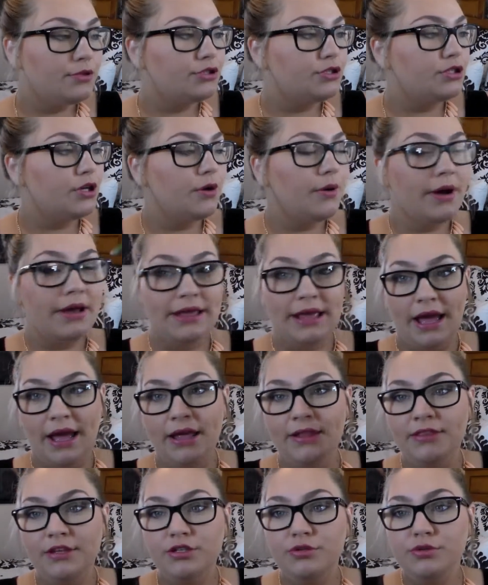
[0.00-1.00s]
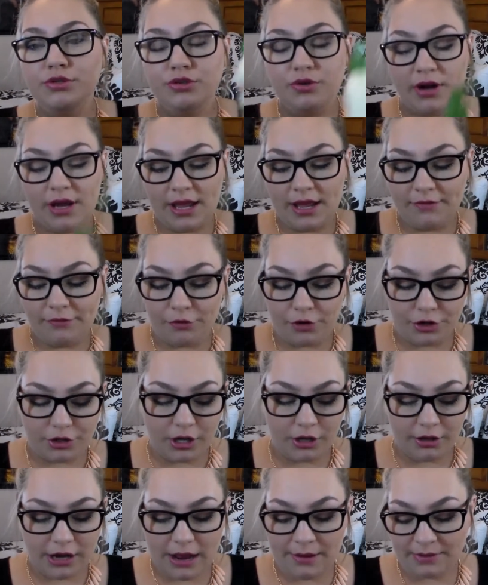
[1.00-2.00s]
So yeah, this was great for
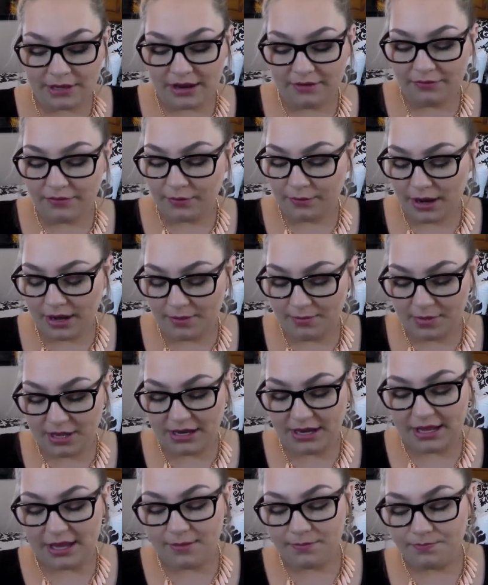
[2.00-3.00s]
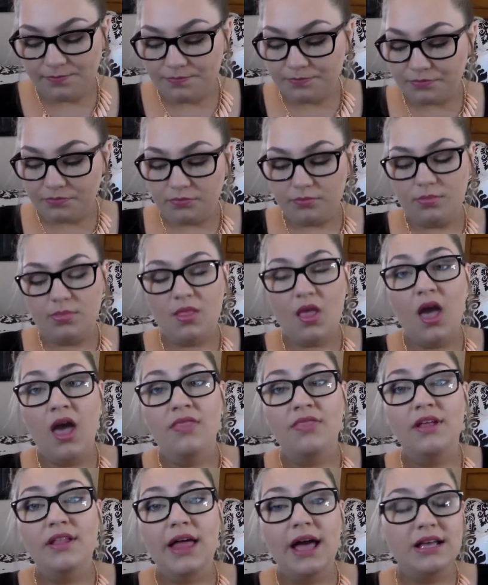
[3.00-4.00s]
$1. I would definitely recommend it.
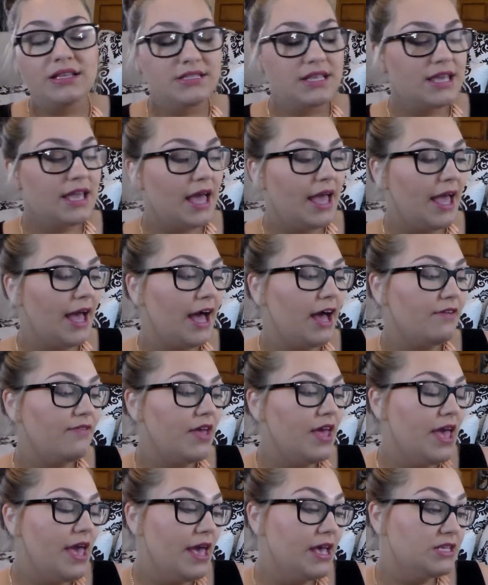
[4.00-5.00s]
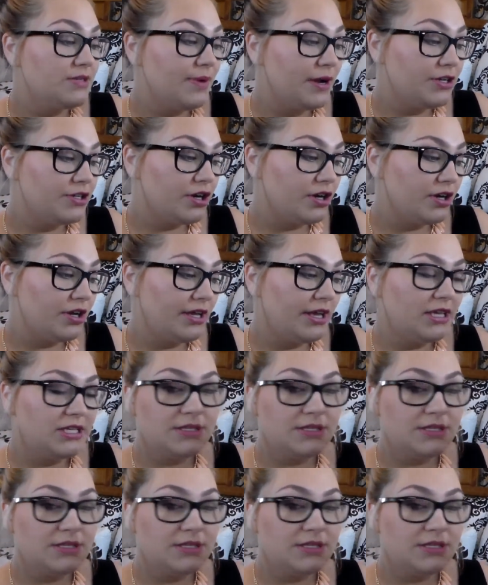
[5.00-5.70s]
And the last thing I have is my Dark